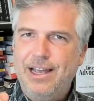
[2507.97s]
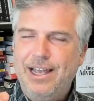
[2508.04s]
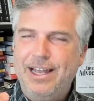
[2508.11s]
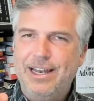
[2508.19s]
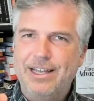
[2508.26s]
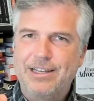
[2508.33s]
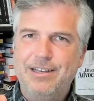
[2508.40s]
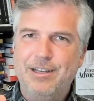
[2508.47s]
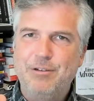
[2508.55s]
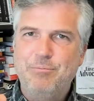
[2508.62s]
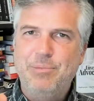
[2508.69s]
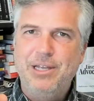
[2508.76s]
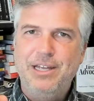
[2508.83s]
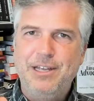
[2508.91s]
and it
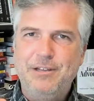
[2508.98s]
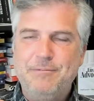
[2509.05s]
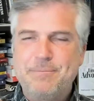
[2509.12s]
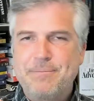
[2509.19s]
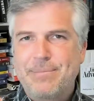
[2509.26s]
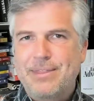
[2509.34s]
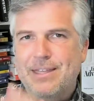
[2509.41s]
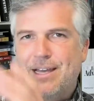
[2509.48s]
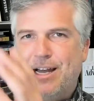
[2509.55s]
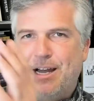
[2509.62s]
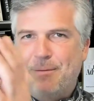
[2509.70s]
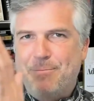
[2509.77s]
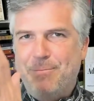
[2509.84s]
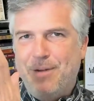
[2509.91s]
could be
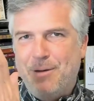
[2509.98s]
I,